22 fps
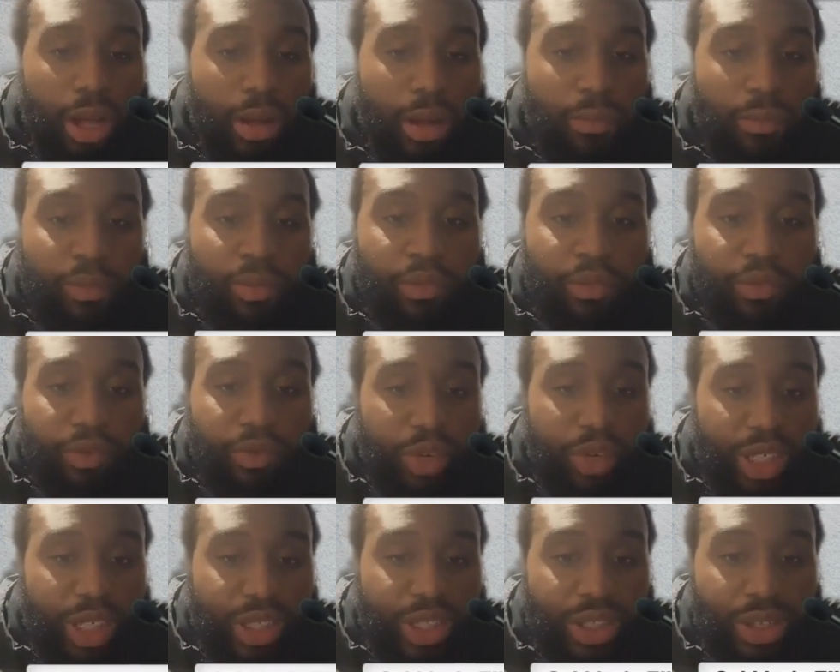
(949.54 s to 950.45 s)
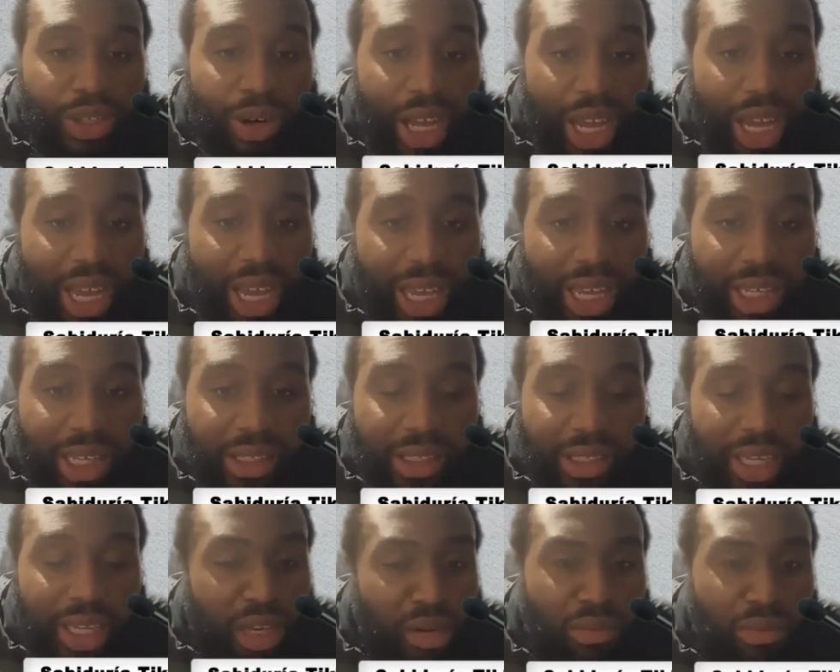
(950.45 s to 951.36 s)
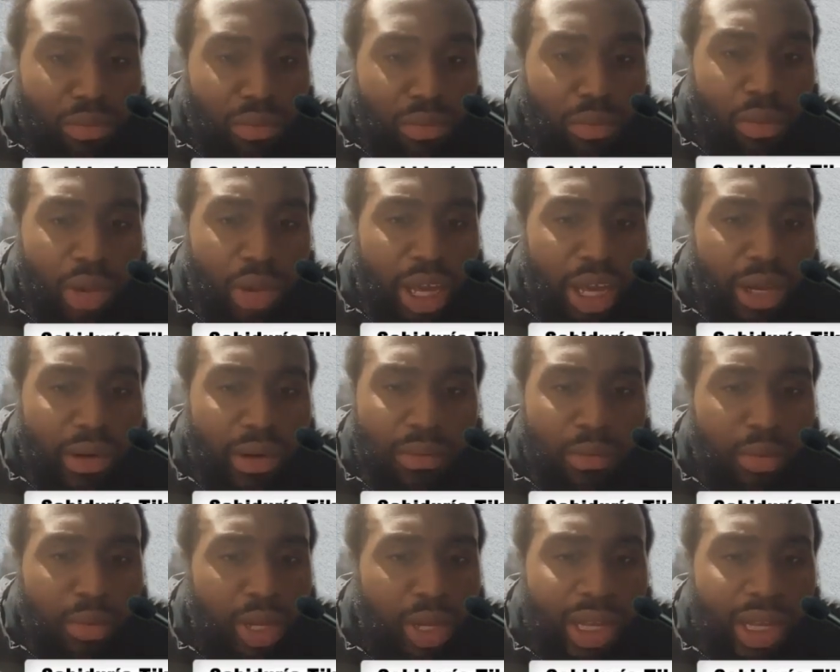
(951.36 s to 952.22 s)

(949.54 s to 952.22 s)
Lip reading: freezing their eggs, and